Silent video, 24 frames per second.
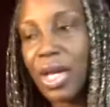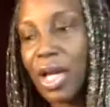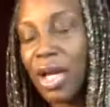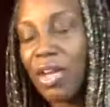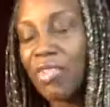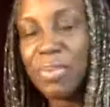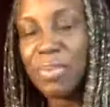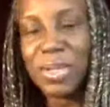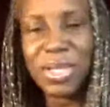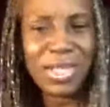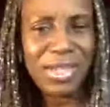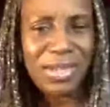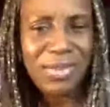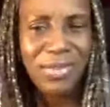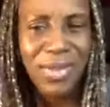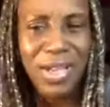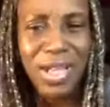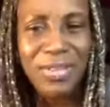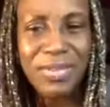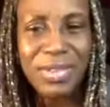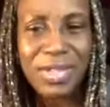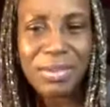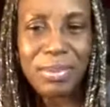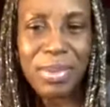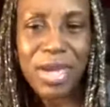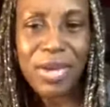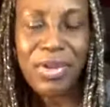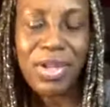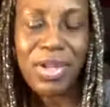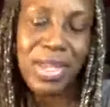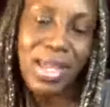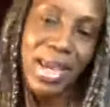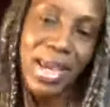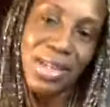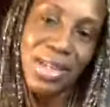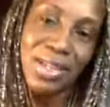of being involved in Mary
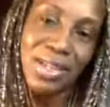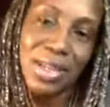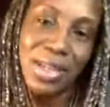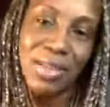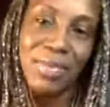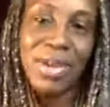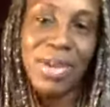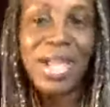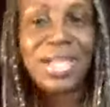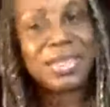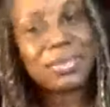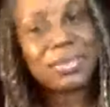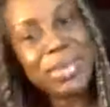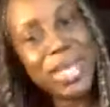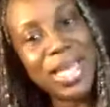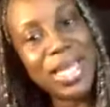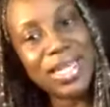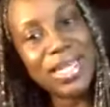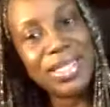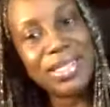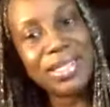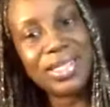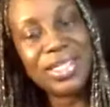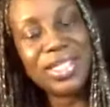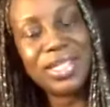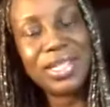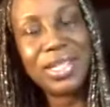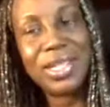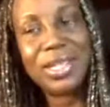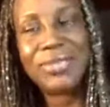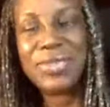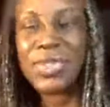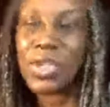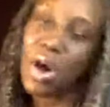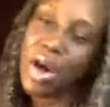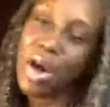Kay. She loved cosmetics. She
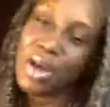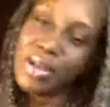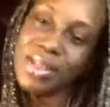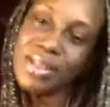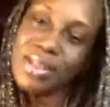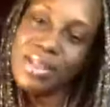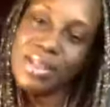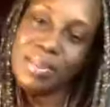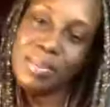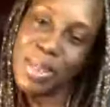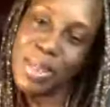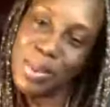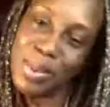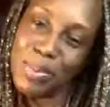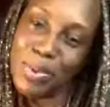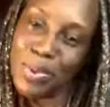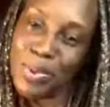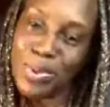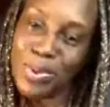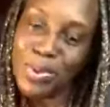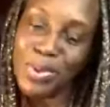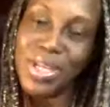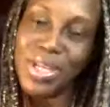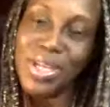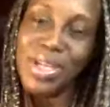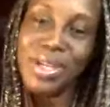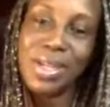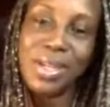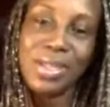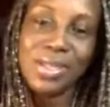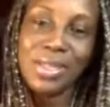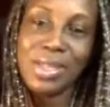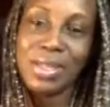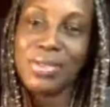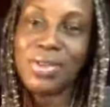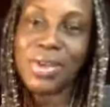loved talking to people.
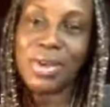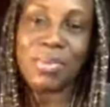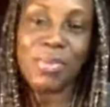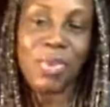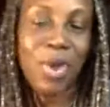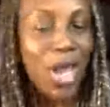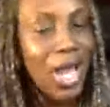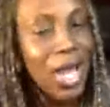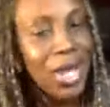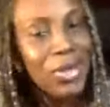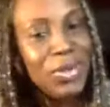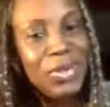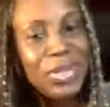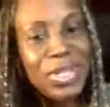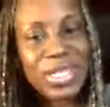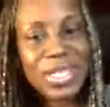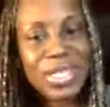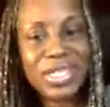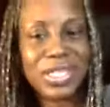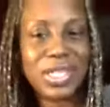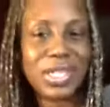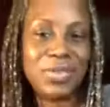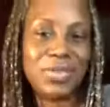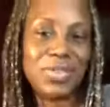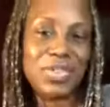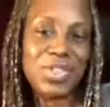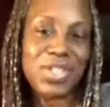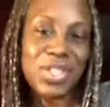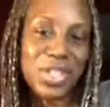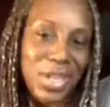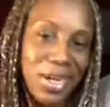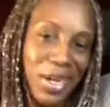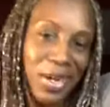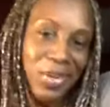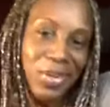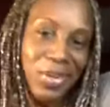She loved camaraderie. She loved
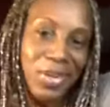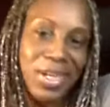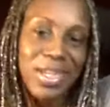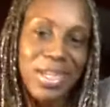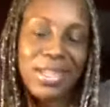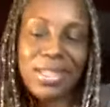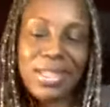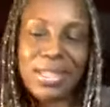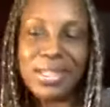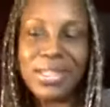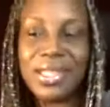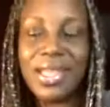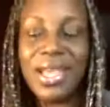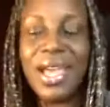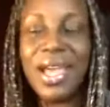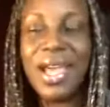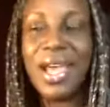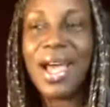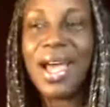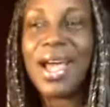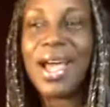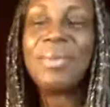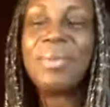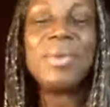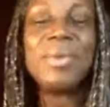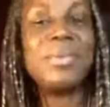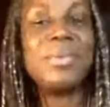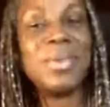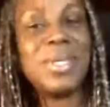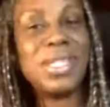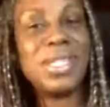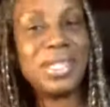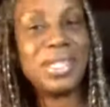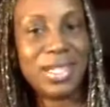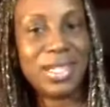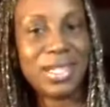sharing. And I remember
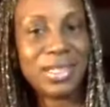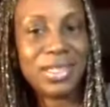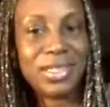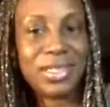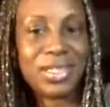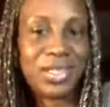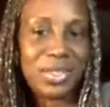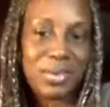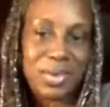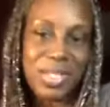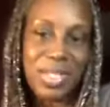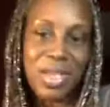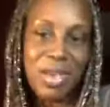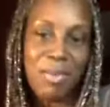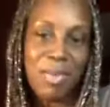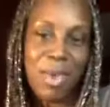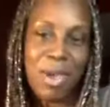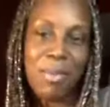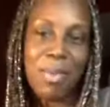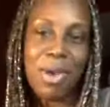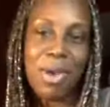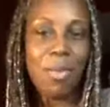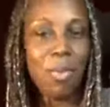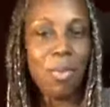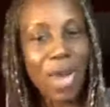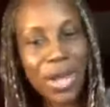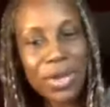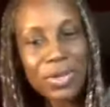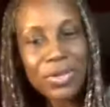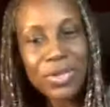being little and she would tell my mom, why